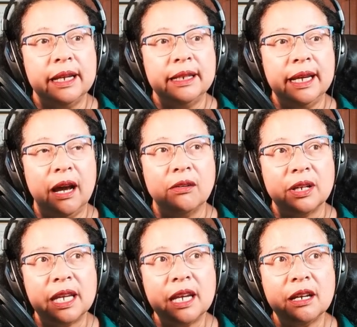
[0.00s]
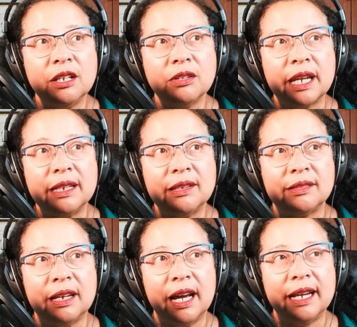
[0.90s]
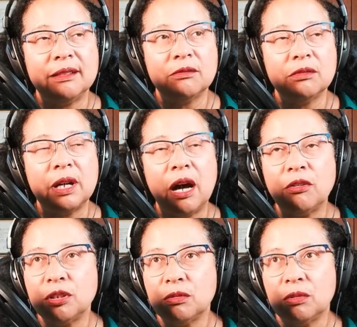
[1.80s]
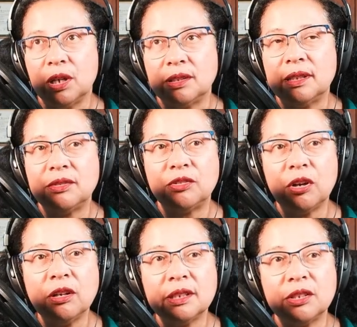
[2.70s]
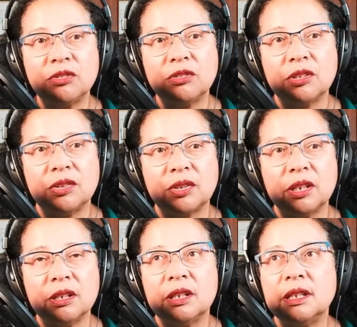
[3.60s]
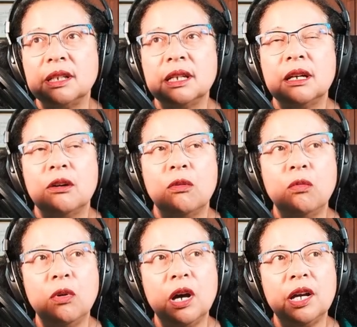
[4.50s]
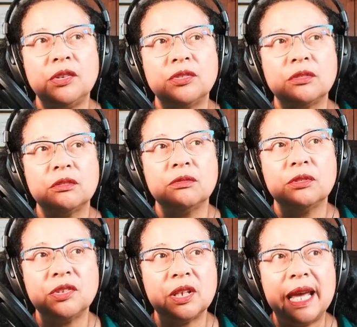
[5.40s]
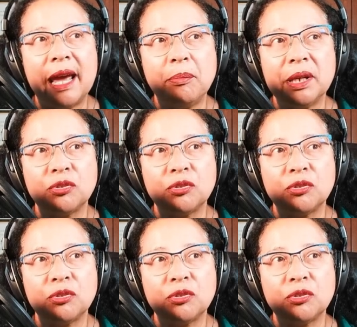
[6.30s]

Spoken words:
Now, here you can decide how you want. The song that you just heard was an epic